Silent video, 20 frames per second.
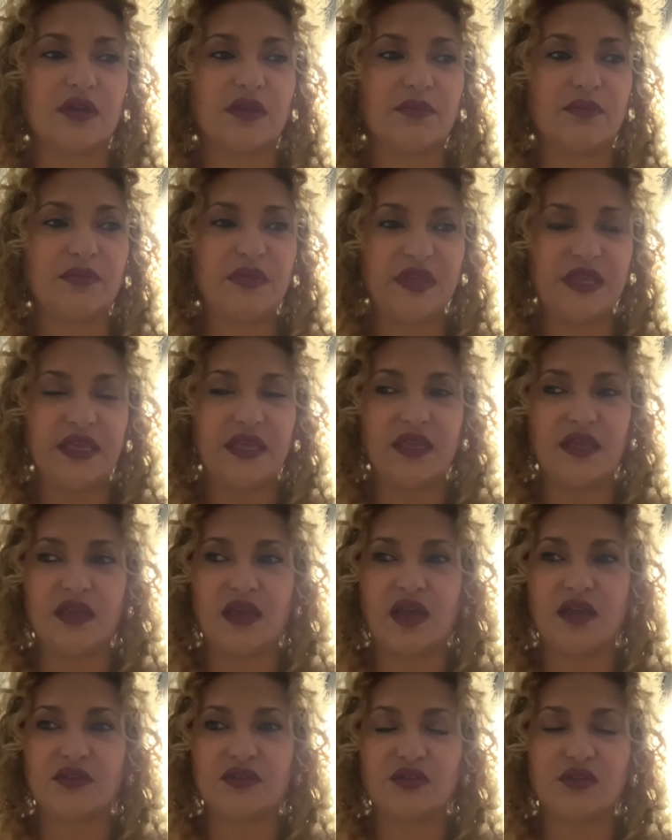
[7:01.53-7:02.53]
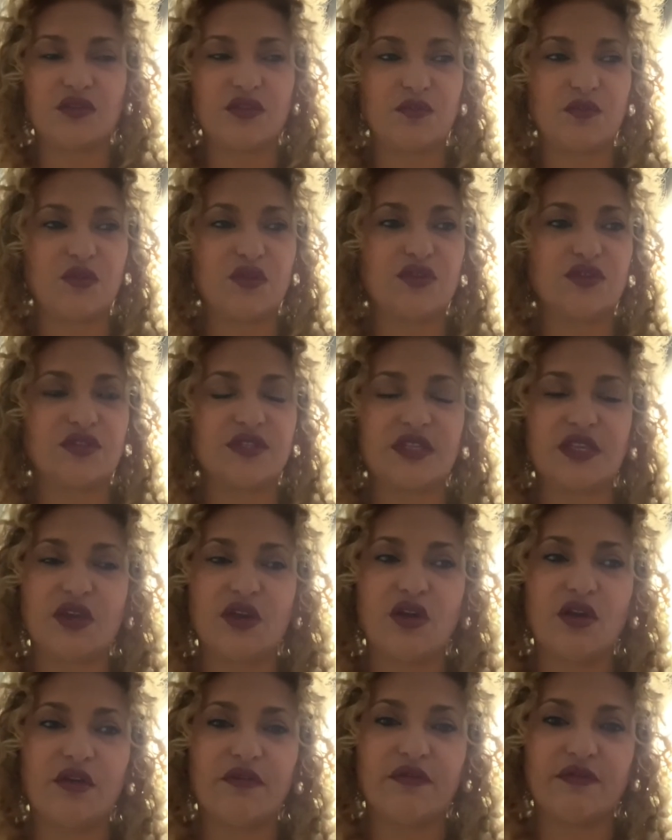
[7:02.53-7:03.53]
be under the mercy
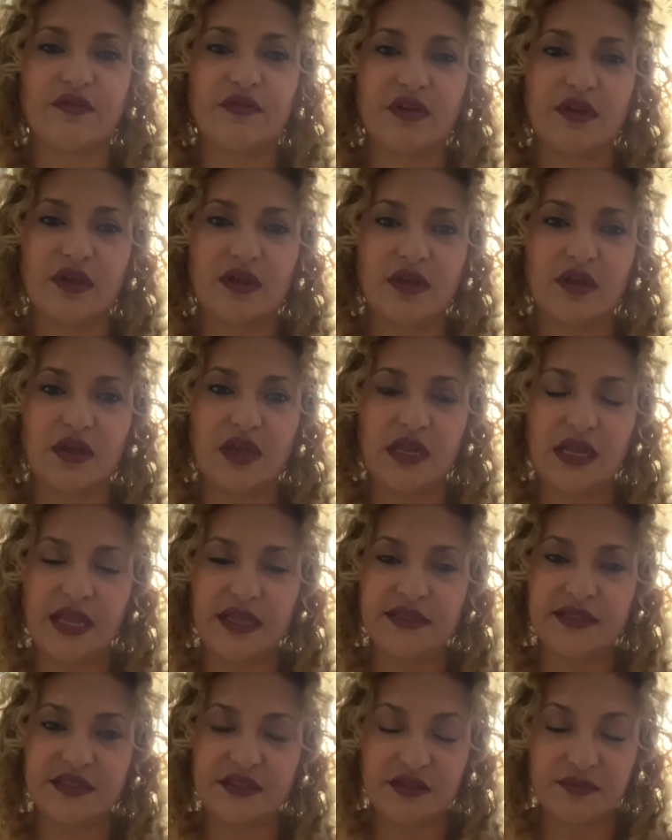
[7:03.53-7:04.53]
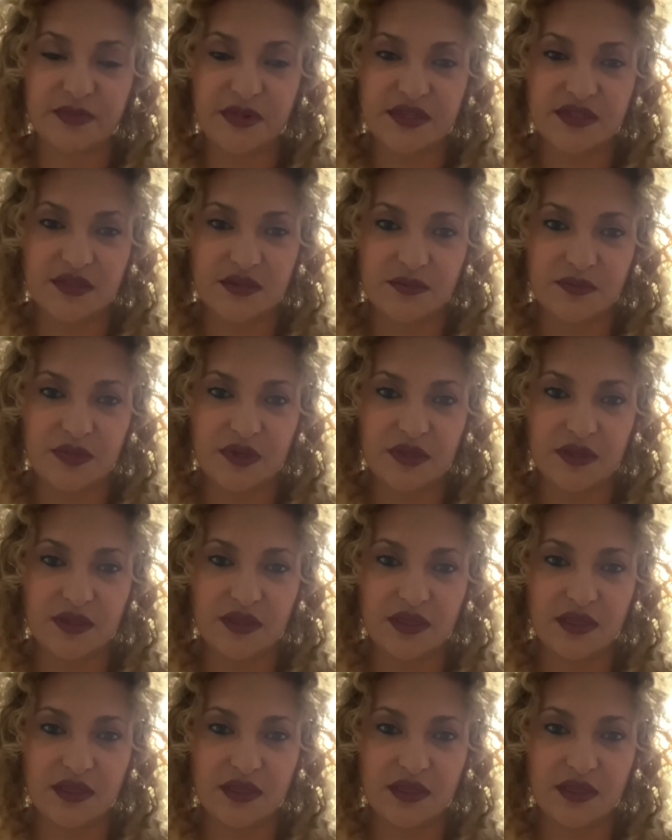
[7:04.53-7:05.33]
of an antidepressant pill.